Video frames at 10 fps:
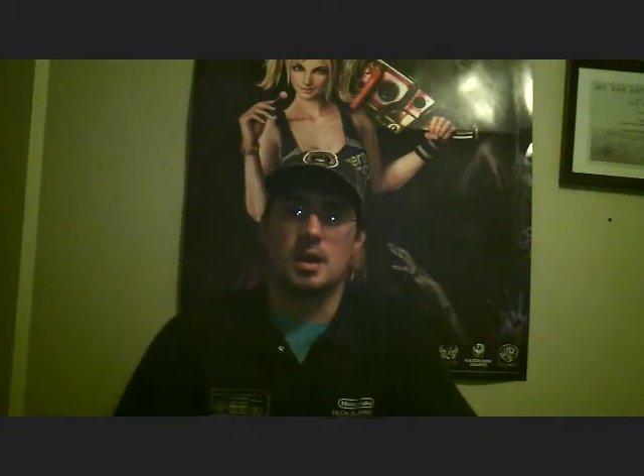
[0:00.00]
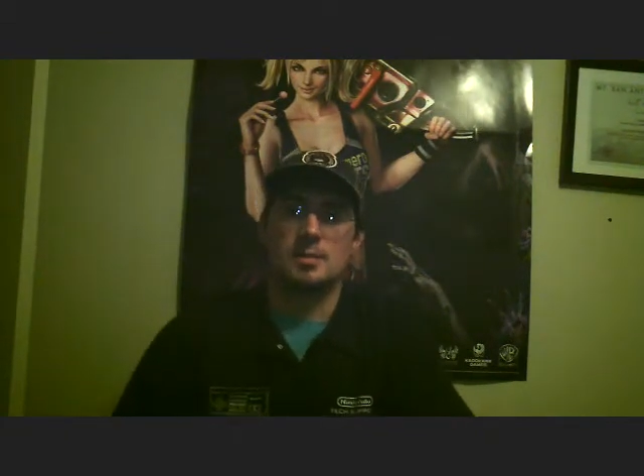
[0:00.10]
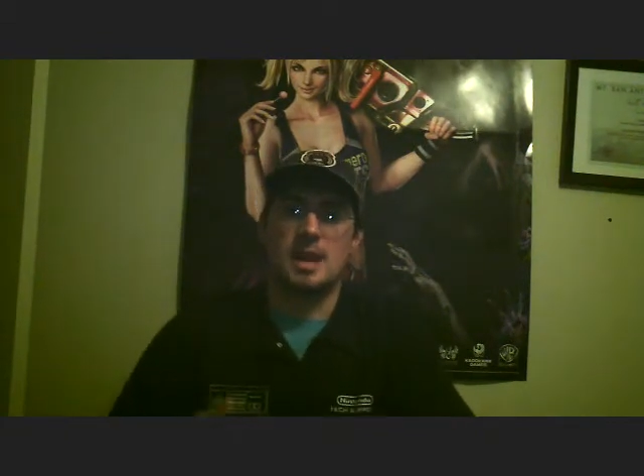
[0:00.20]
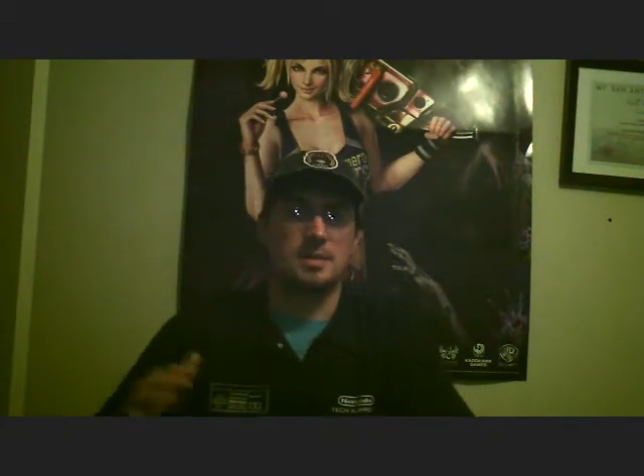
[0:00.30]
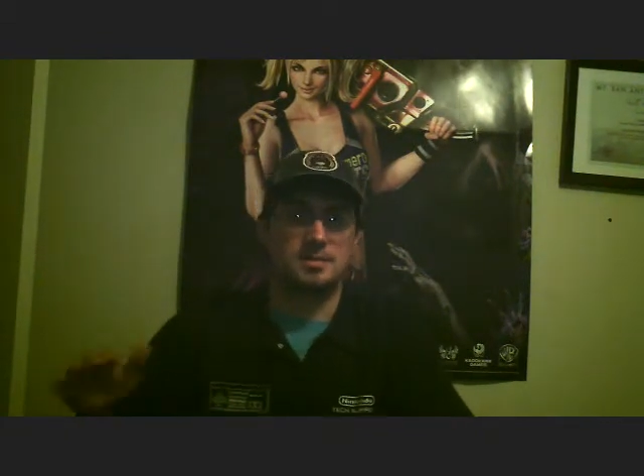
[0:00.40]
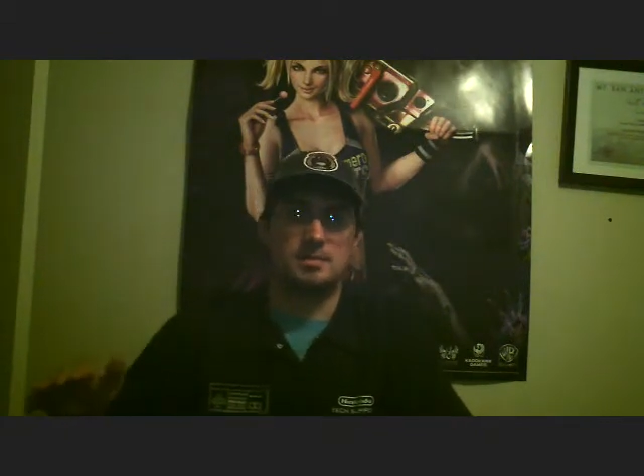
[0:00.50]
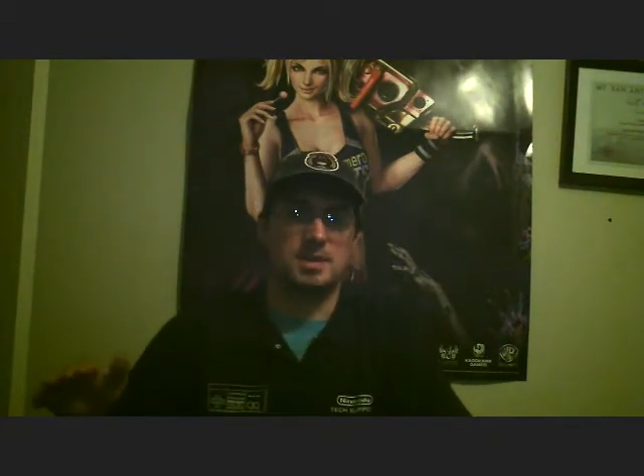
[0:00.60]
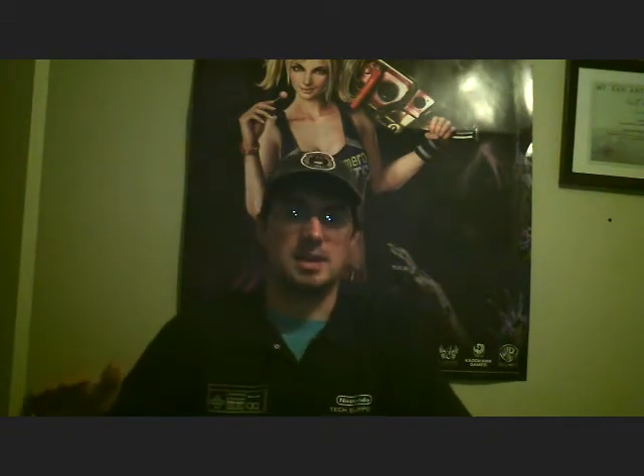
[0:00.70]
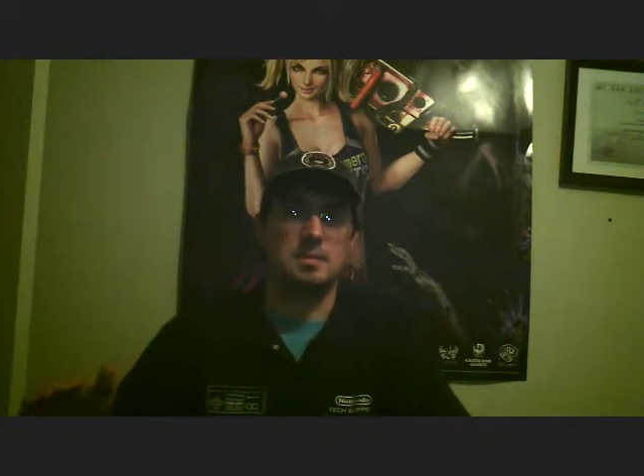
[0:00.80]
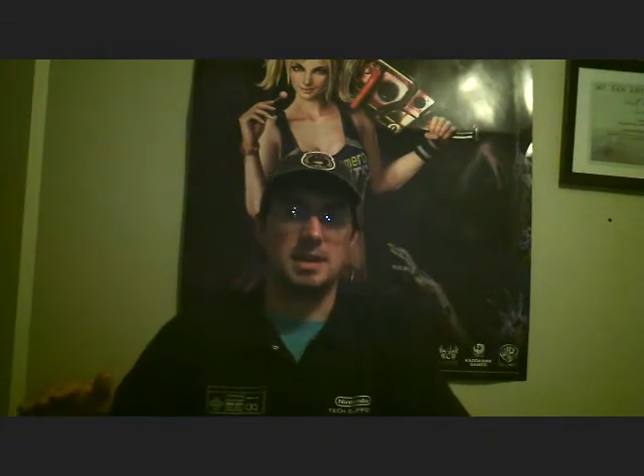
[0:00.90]
I'm not
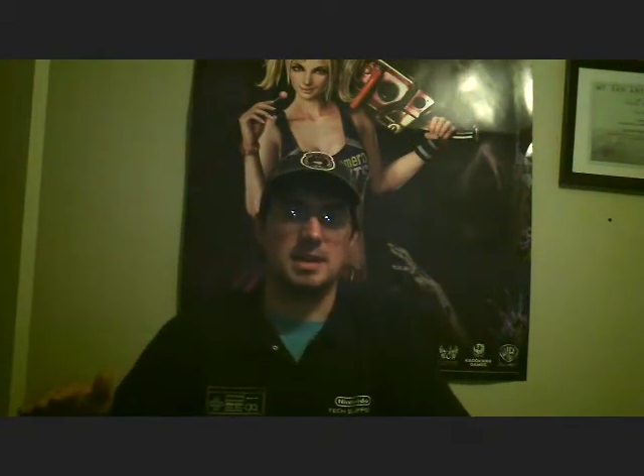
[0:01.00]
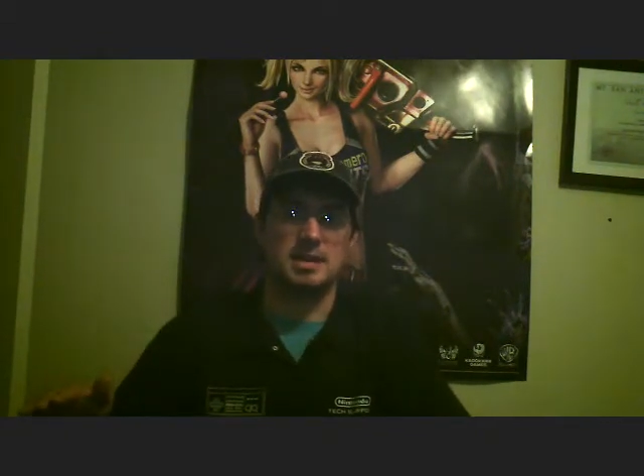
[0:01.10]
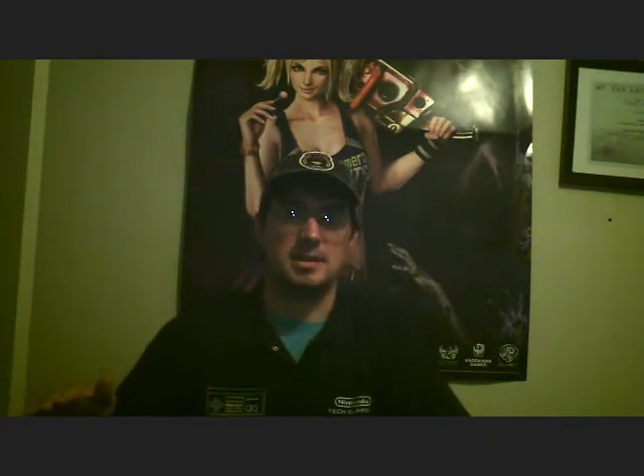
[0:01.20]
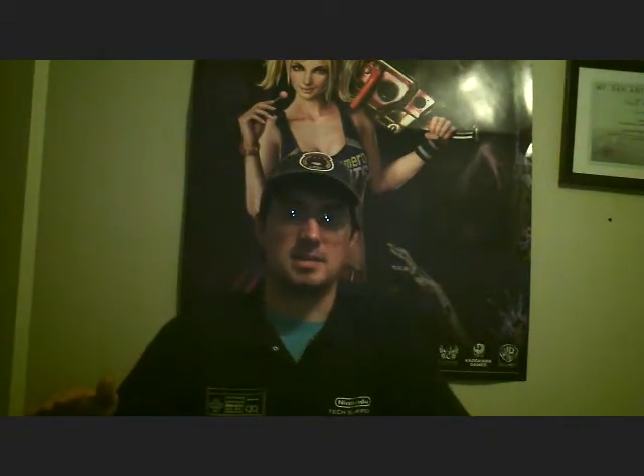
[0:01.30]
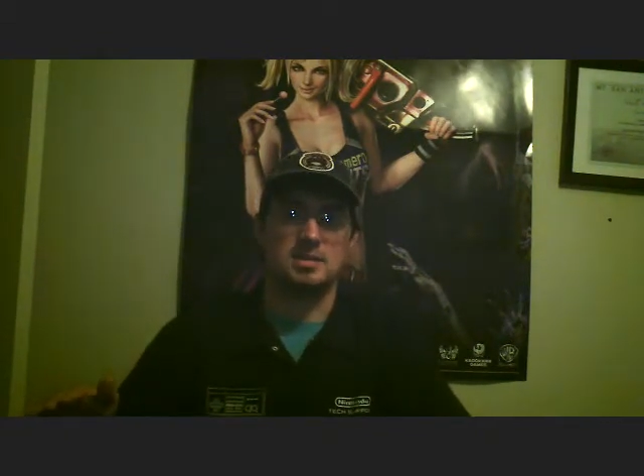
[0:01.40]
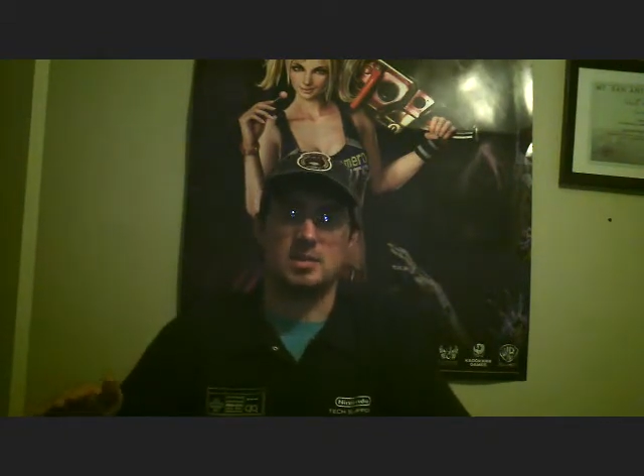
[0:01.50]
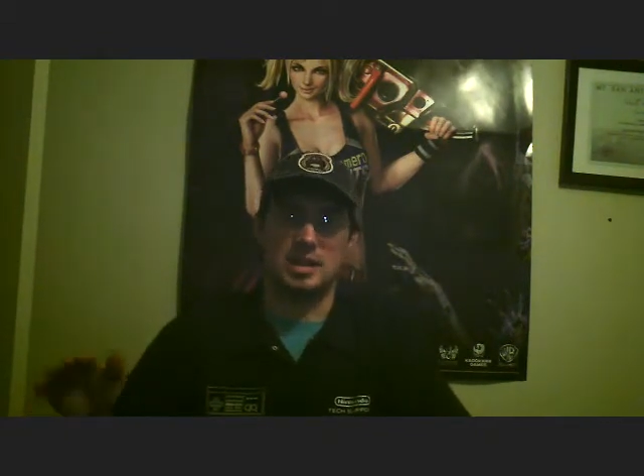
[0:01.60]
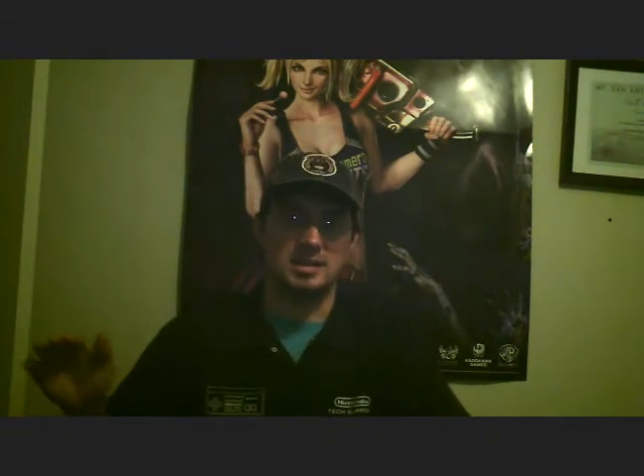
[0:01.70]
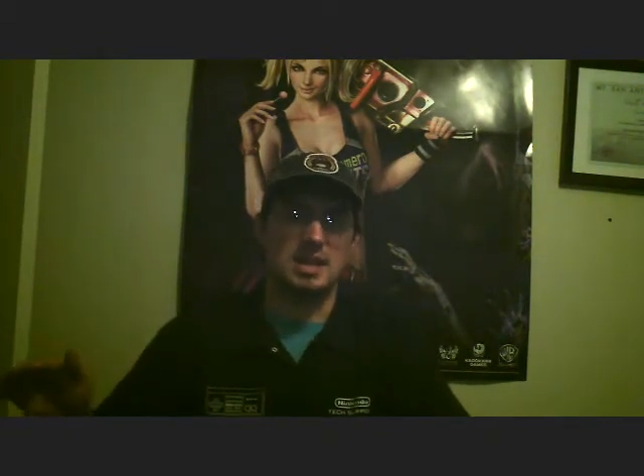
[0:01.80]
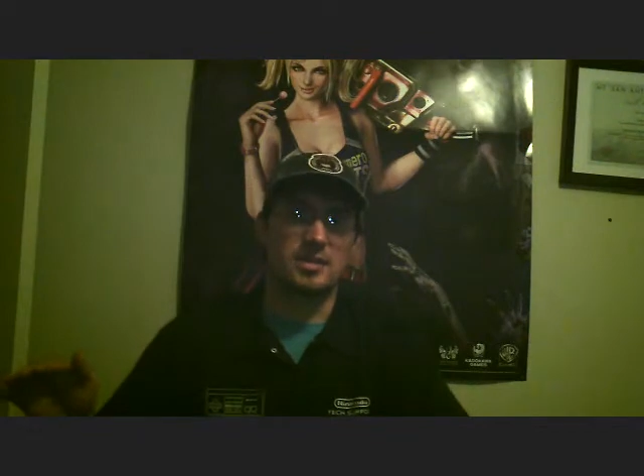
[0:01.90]
demeaning these two.
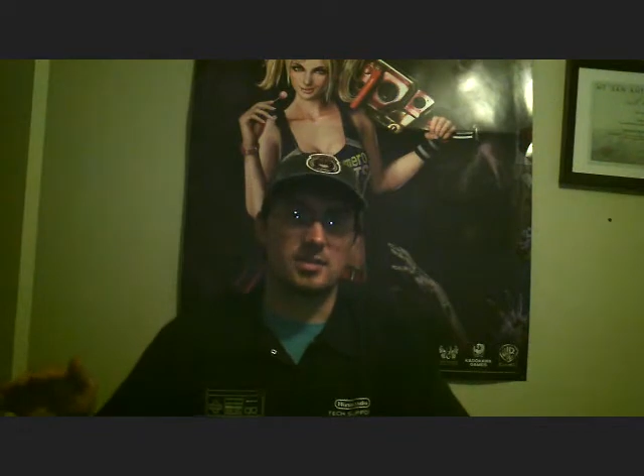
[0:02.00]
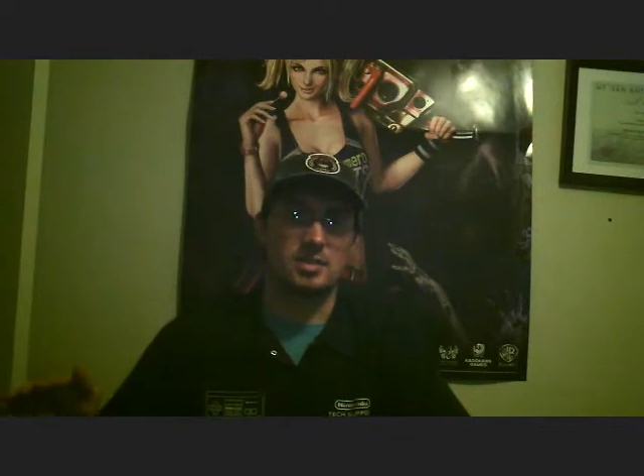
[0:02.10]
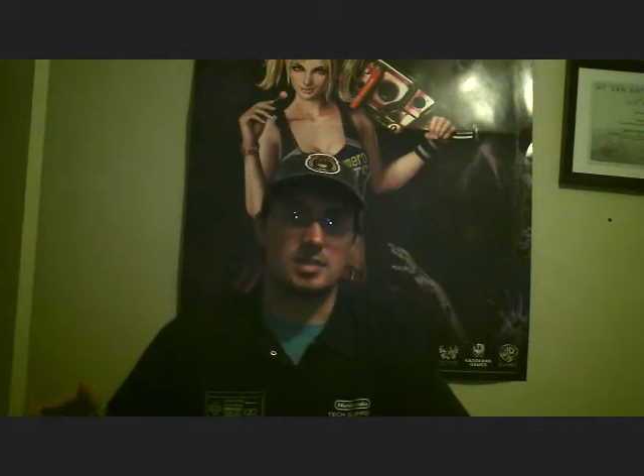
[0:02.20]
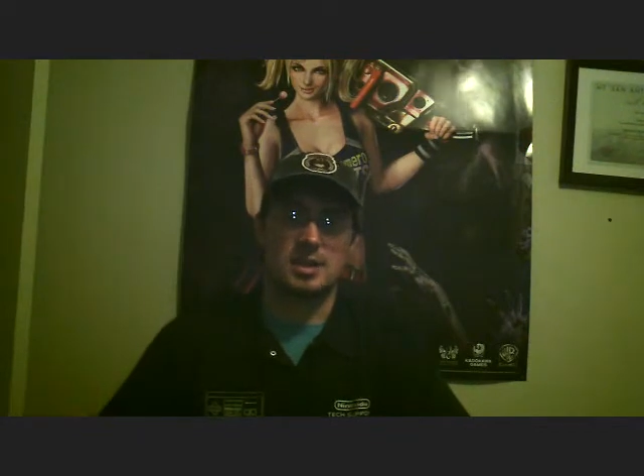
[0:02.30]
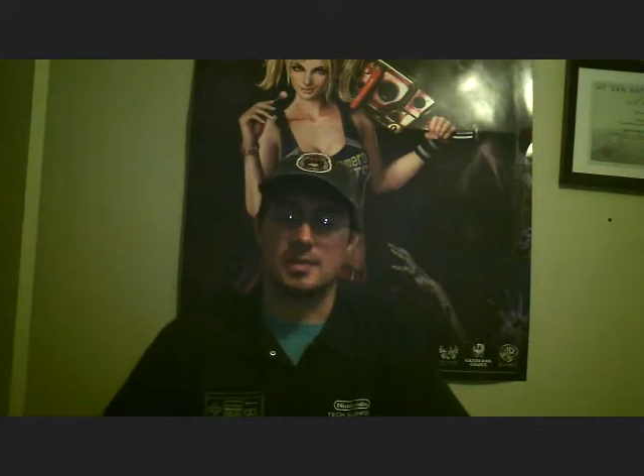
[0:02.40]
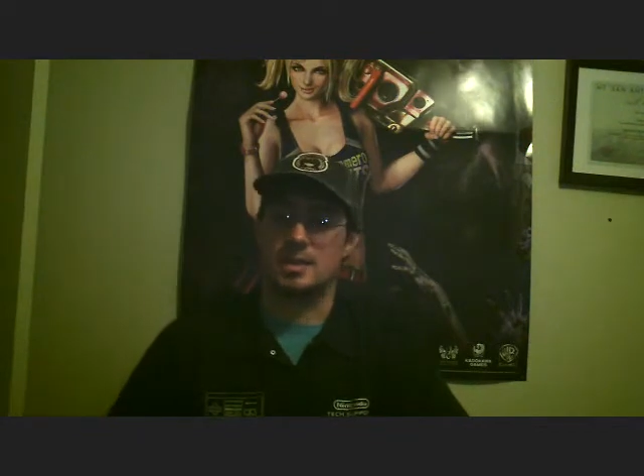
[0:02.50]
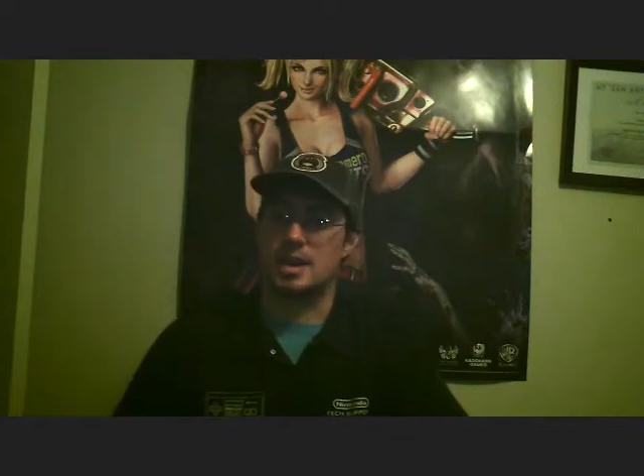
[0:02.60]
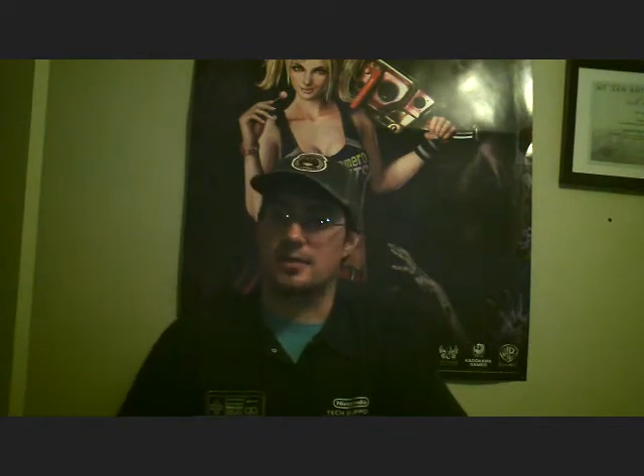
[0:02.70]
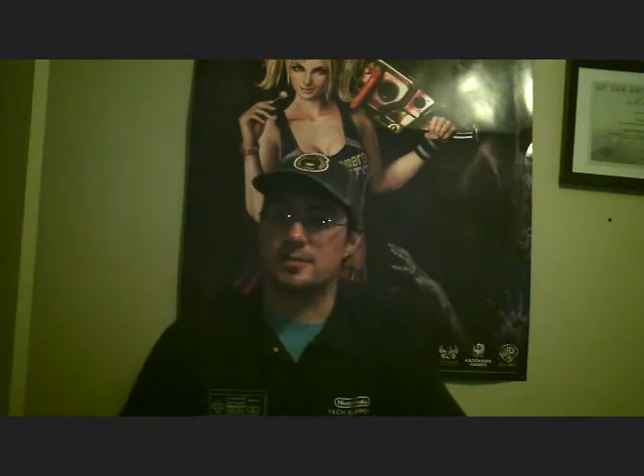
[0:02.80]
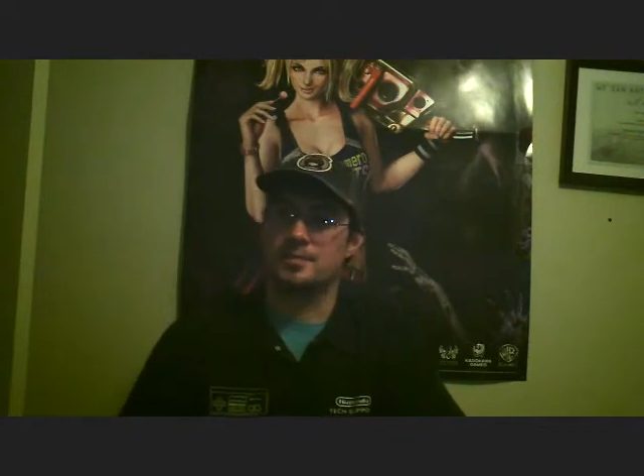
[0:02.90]
I'd never do that in my
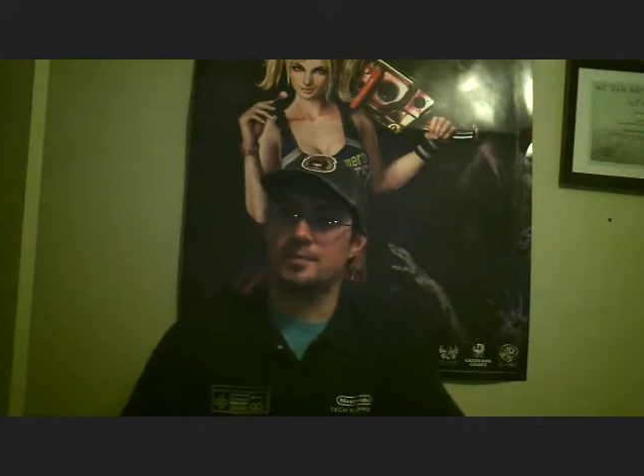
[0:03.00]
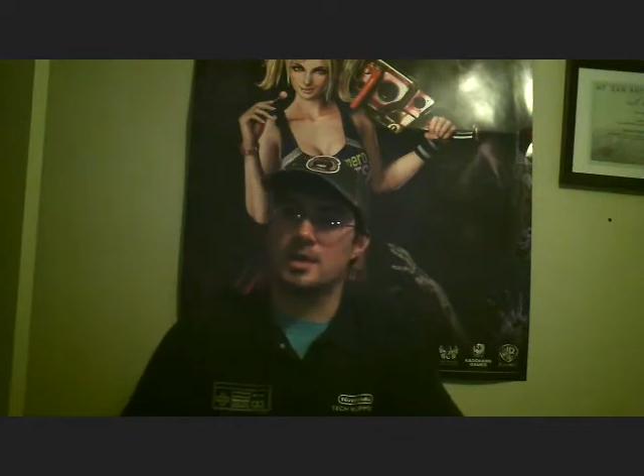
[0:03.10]
life.